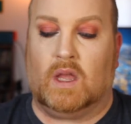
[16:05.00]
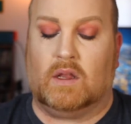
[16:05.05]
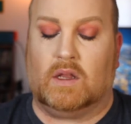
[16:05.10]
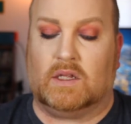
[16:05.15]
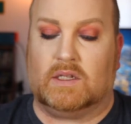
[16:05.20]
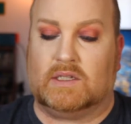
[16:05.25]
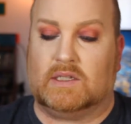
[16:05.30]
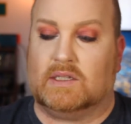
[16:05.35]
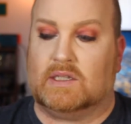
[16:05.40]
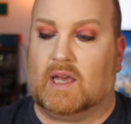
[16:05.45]

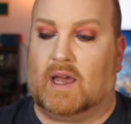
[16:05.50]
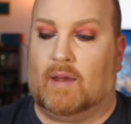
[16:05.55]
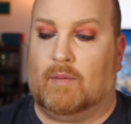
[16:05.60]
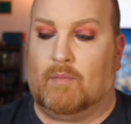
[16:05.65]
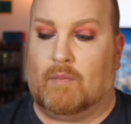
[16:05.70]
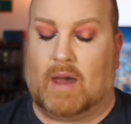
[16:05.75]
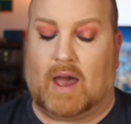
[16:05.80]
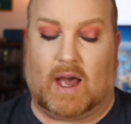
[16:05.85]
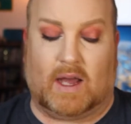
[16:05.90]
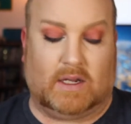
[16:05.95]
This is a
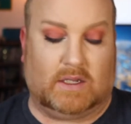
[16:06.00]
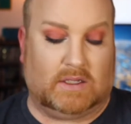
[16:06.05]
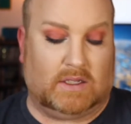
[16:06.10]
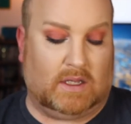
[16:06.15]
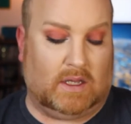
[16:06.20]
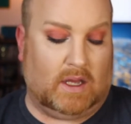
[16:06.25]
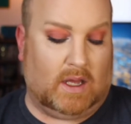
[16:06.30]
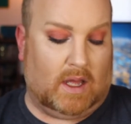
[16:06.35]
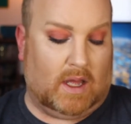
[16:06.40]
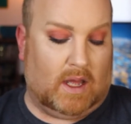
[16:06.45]
matte
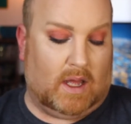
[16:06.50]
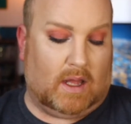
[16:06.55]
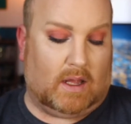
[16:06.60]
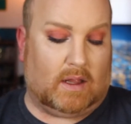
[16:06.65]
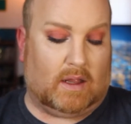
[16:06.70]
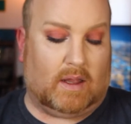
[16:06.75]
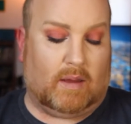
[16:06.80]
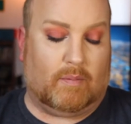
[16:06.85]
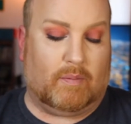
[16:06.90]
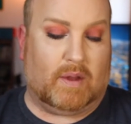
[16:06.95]

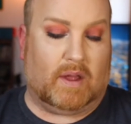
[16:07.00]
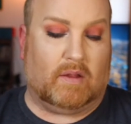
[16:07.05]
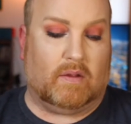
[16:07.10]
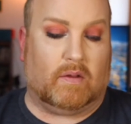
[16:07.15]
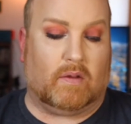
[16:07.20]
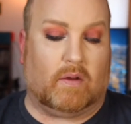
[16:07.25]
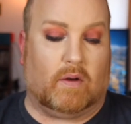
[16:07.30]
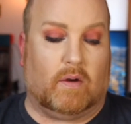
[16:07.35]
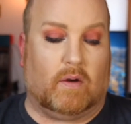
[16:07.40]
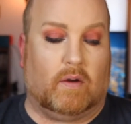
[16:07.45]
lip
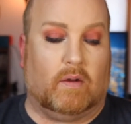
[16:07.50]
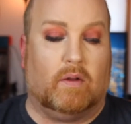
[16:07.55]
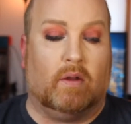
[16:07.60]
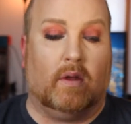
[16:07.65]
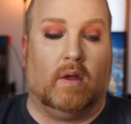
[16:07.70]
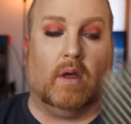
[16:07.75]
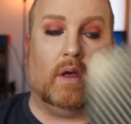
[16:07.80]
pencil,